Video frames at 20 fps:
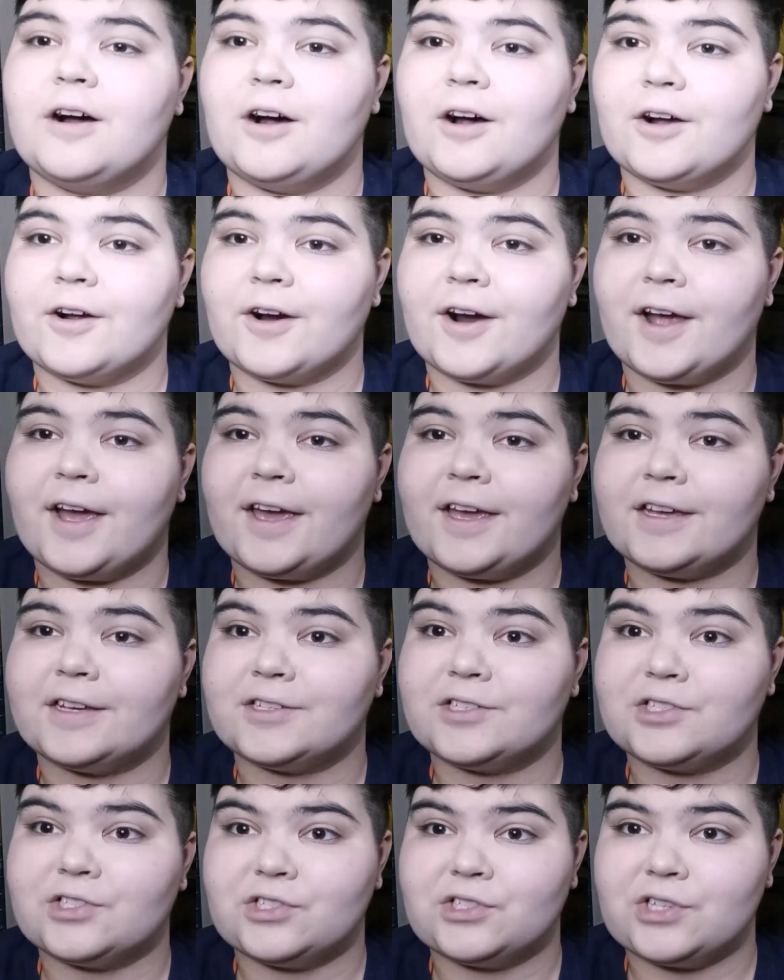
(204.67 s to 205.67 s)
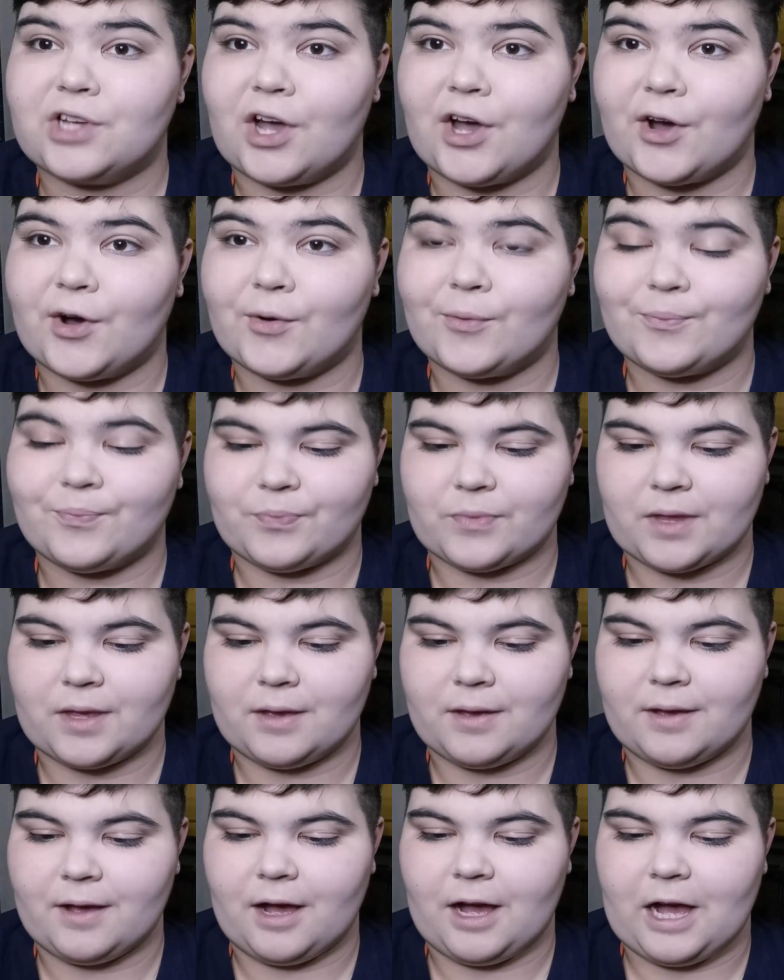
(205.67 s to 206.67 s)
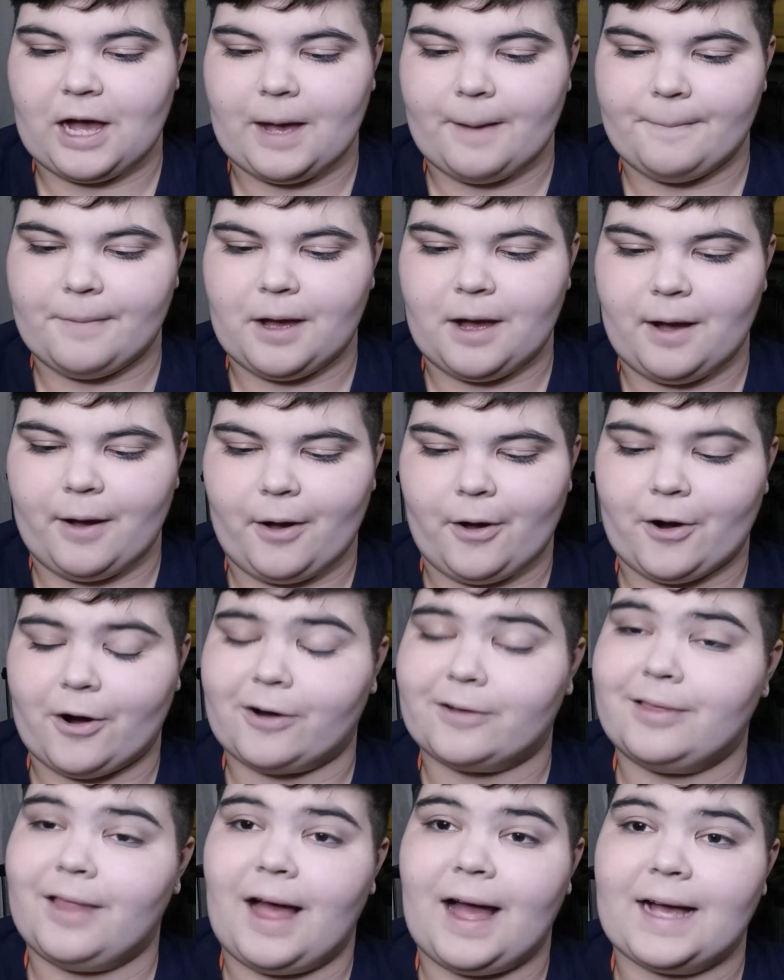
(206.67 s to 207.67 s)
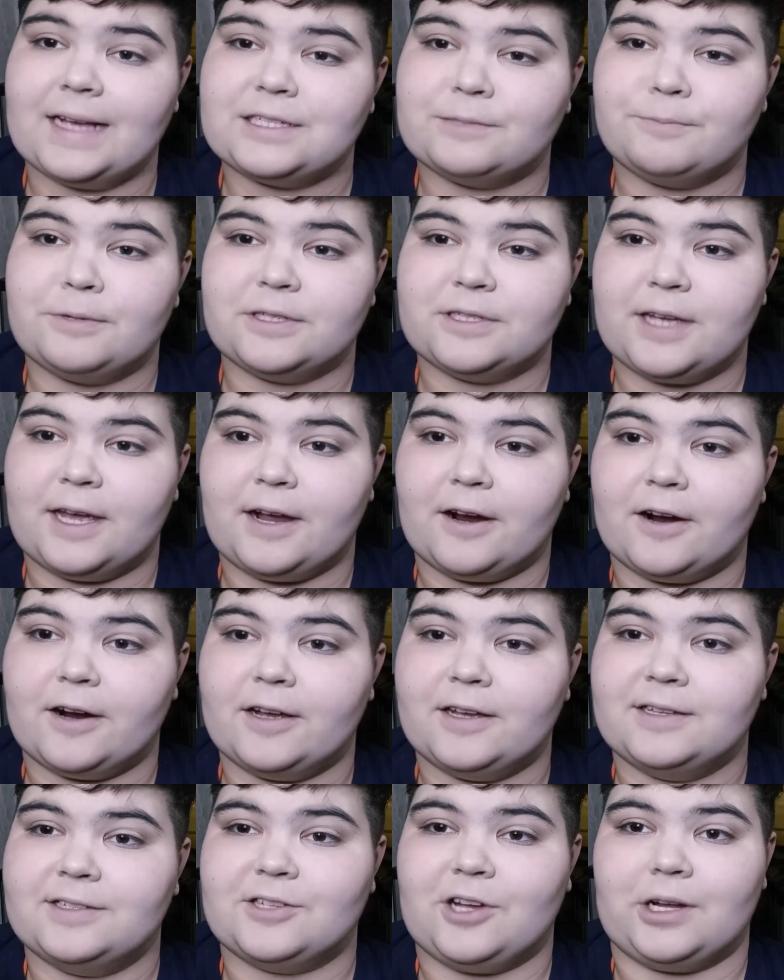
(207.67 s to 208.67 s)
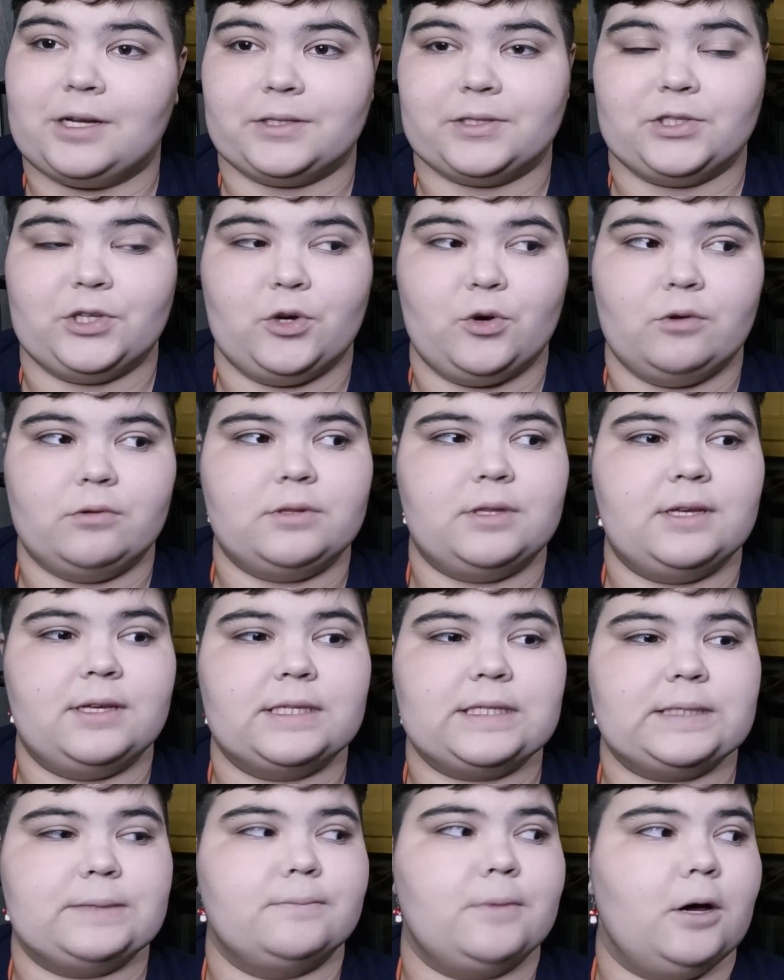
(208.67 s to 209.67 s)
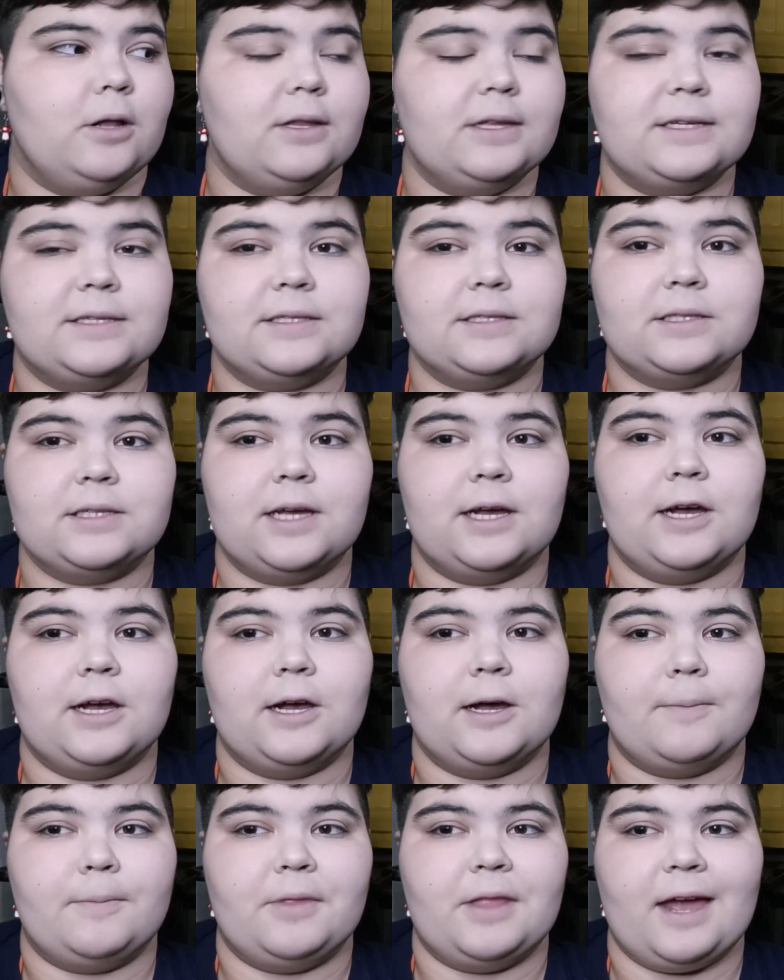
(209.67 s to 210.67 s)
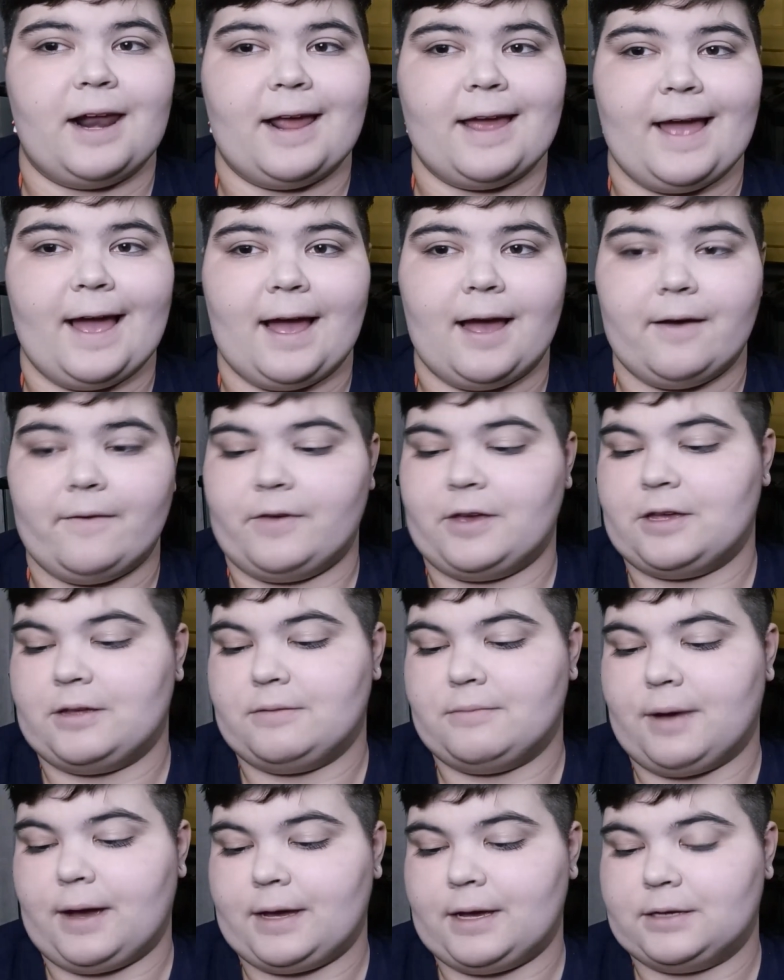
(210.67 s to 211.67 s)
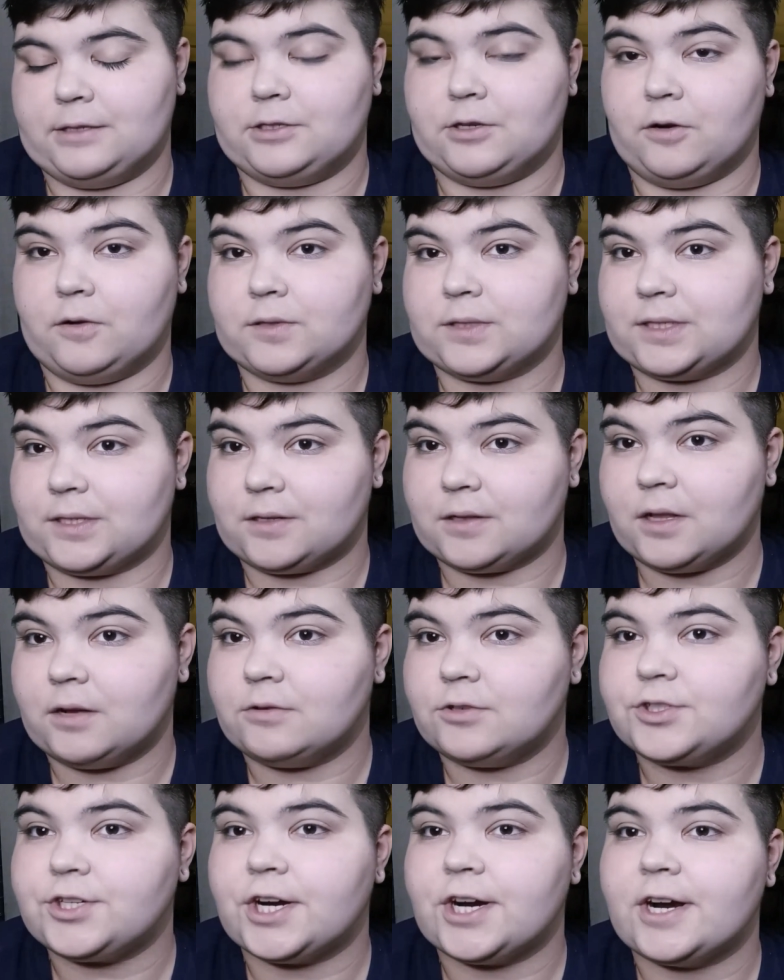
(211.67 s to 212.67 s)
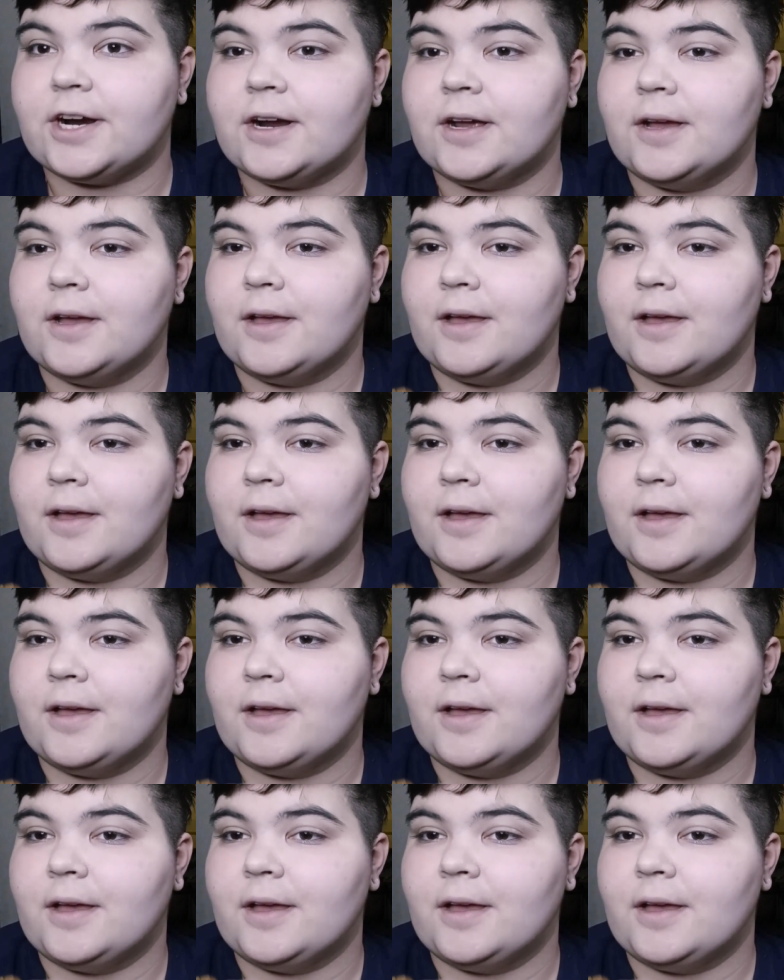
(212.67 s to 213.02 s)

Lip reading: Alright, so our last patera is also the smallest that I have in my adult enclosure,